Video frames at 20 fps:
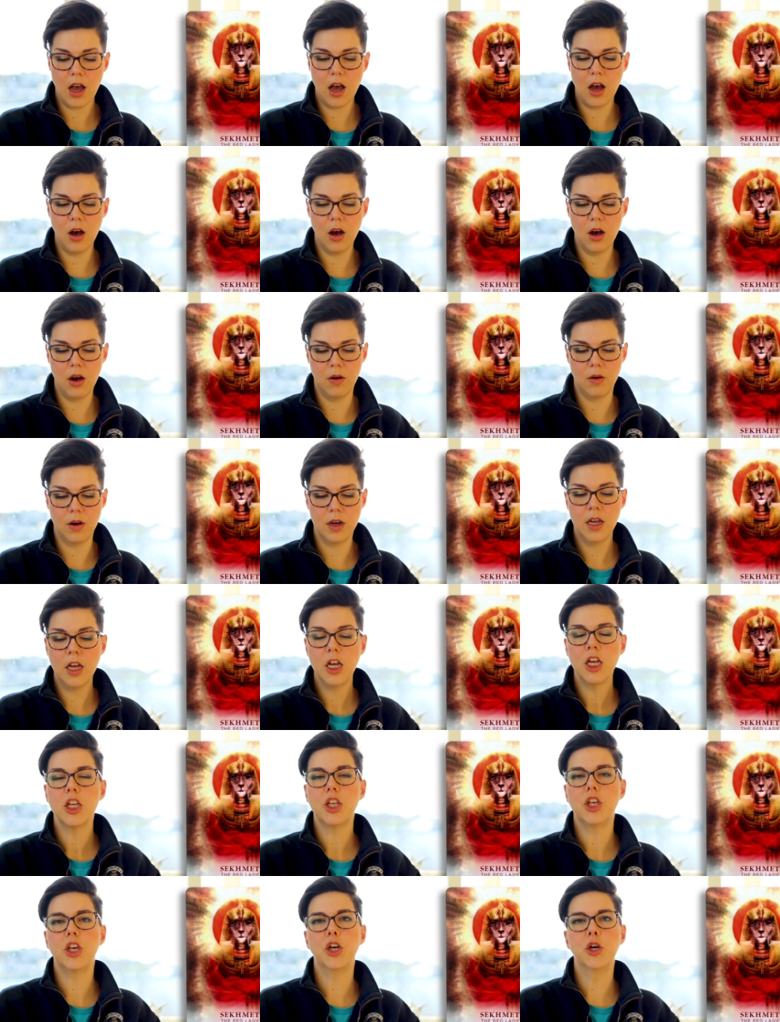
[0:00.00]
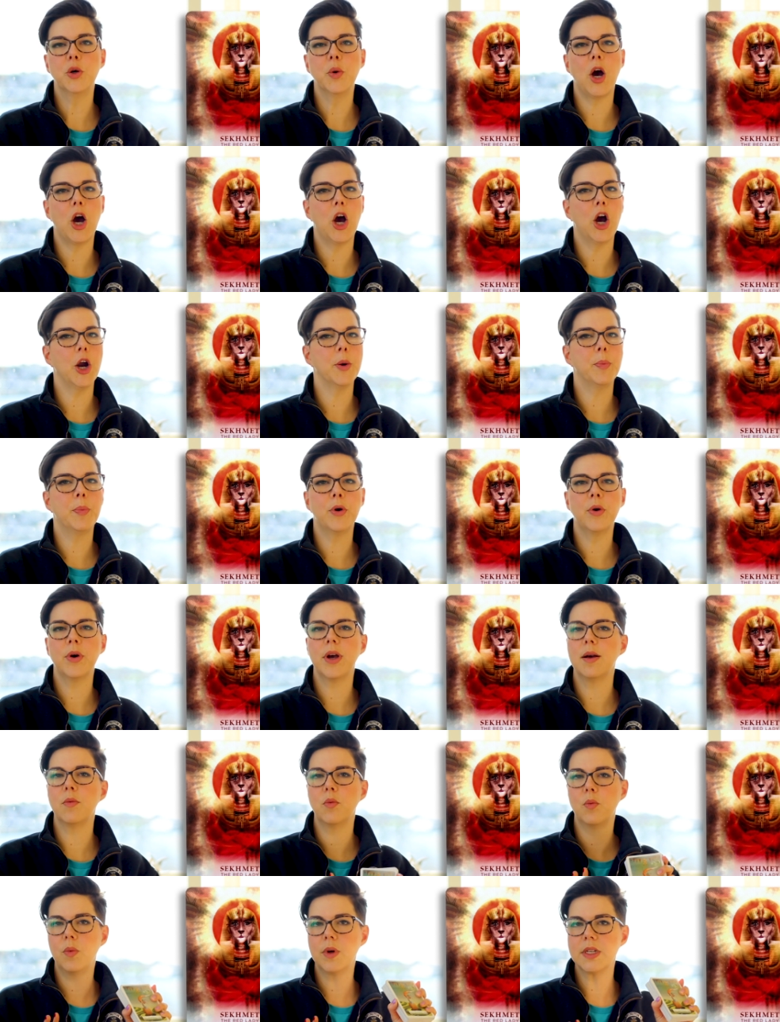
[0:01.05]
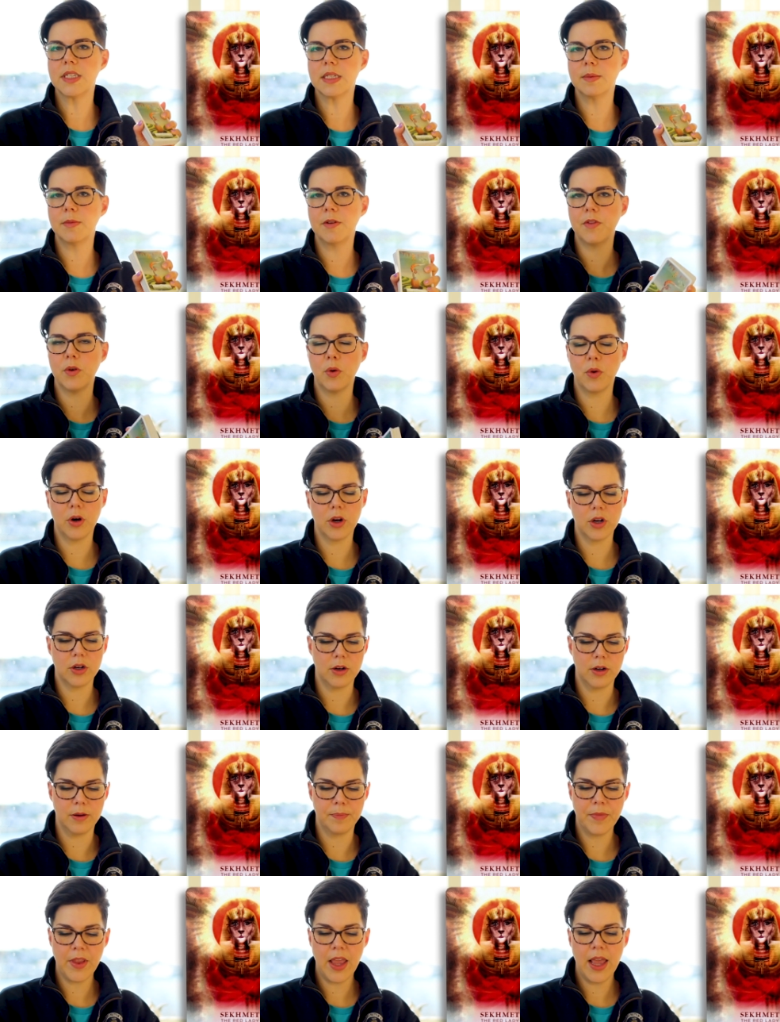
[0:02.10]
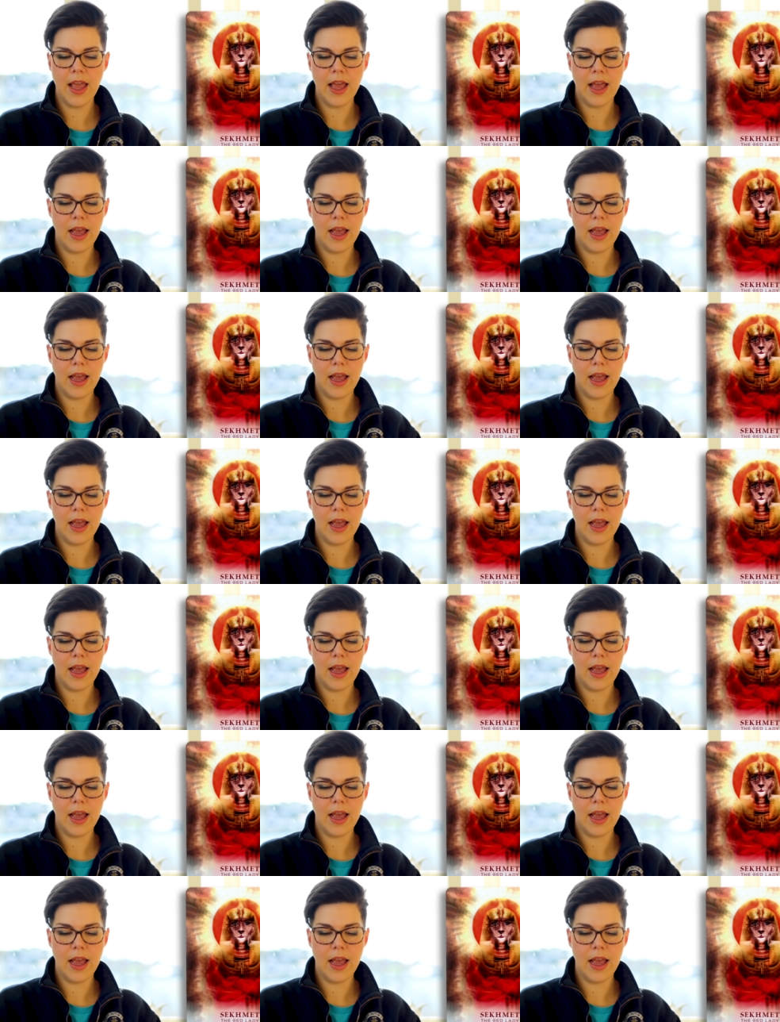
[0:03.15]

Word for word: Oh, you are put Wisdom of the Oracle.